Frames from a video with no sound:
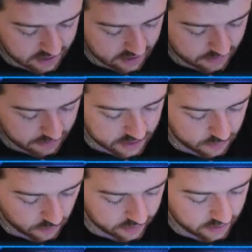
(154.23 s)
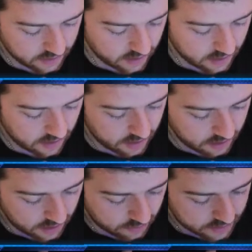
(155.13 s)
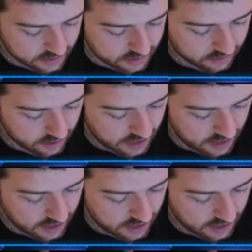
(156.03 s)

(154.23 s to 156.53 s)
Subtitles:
plus 1 equals 3